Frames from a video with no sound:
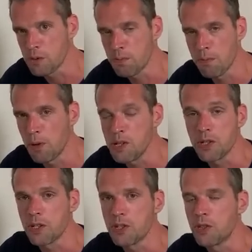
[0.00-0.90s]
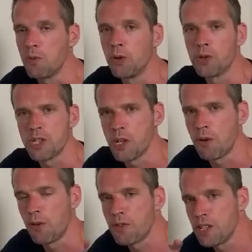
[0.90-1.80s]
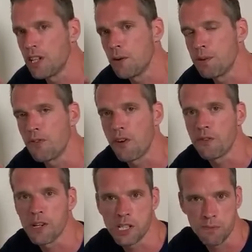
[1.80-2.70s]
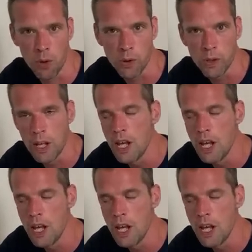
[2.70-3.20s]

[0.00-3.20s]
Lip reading: Probably just the one or two, and obviously they'll be very, very small.